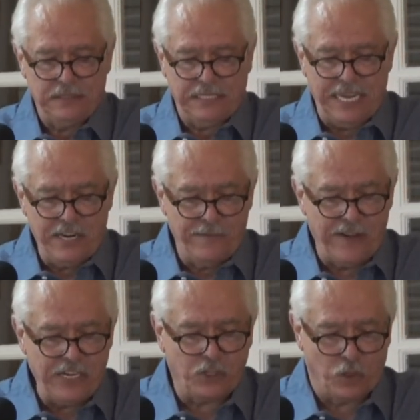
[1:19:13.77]

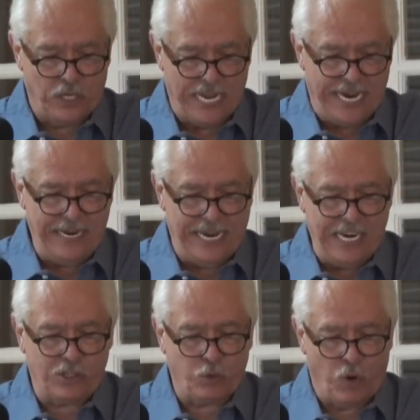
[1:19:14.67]
individually,
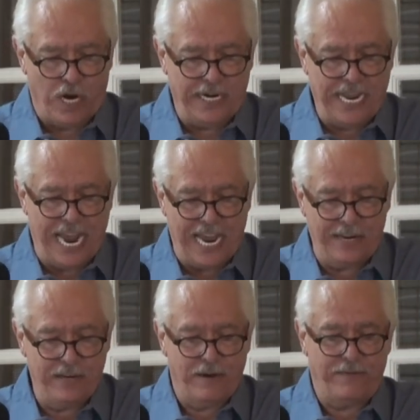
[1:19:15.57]
each one
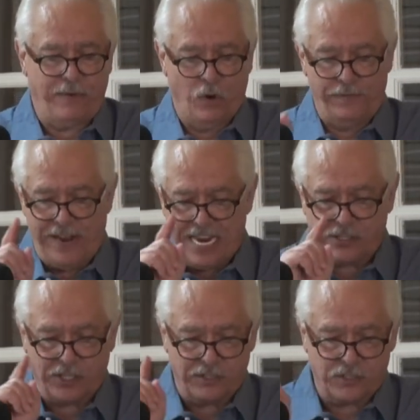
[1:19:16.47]
had four
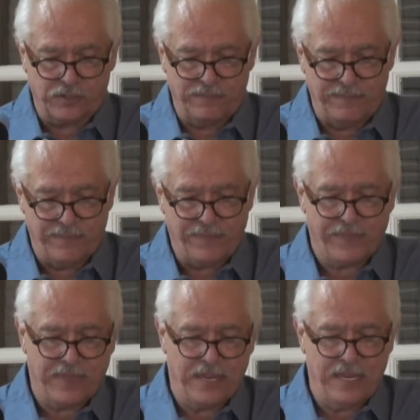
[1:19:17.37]
faces,
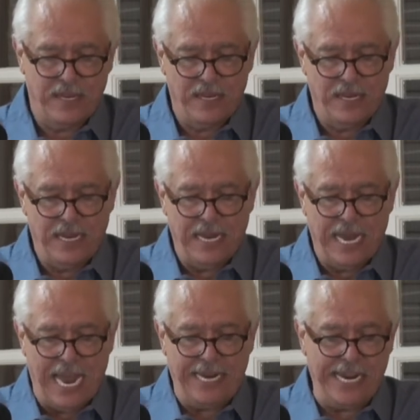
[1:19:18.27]

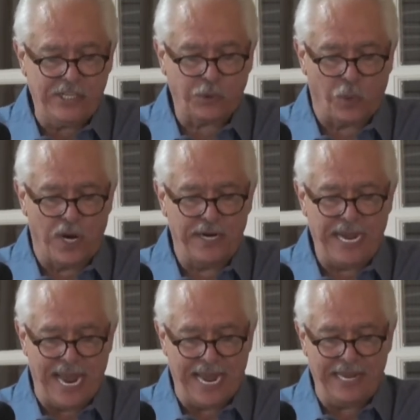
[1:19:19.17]
and each one
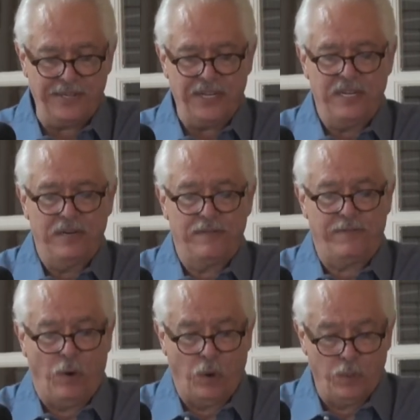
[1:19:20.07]
had
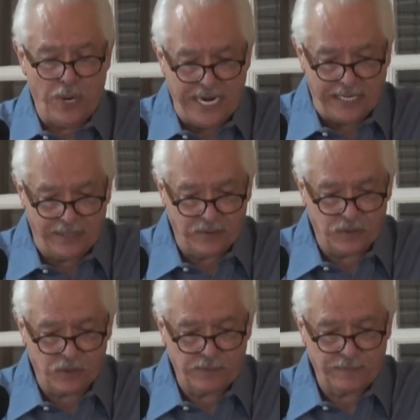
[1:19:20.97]
four
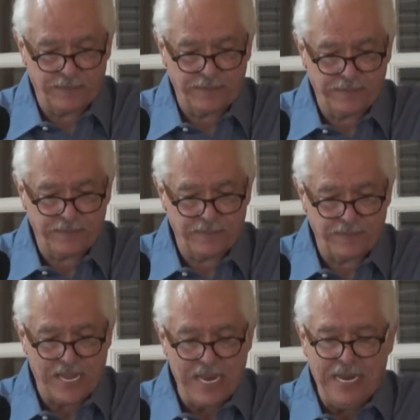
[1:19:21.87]
wings.
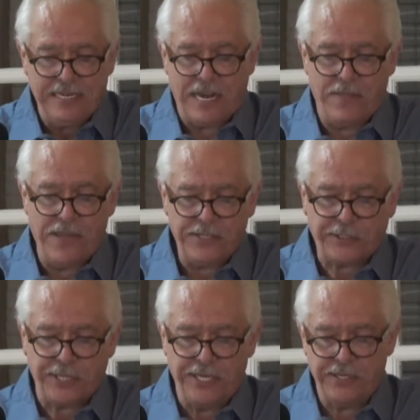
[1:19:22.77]
Now,
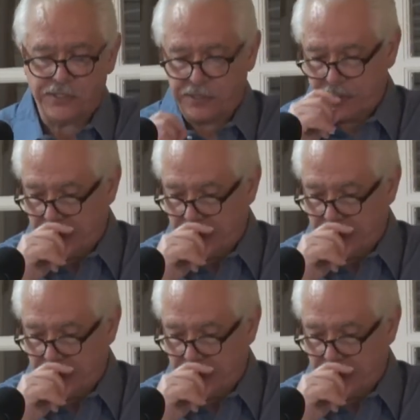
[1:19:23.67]
this is